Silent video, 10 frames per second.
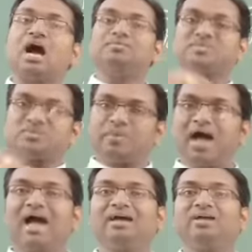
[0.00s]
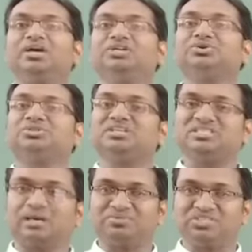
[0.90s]
comes back to the
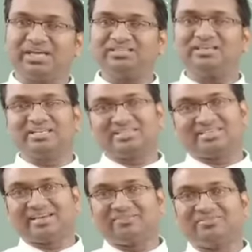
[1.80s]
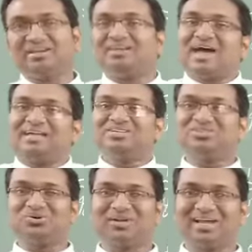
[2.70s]
subject itself. That
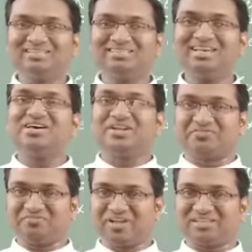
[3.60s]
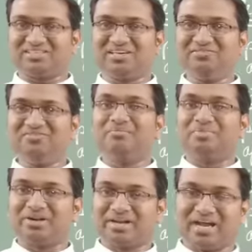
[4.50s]
is known as
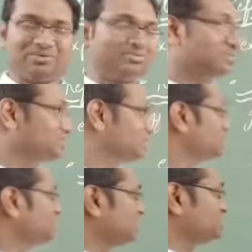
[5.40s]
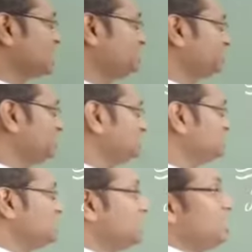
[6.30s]
reflexive pronouns. Examples:
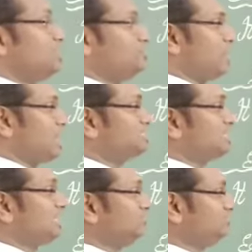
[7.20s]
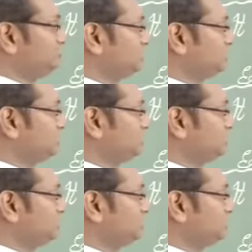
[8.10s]
myself,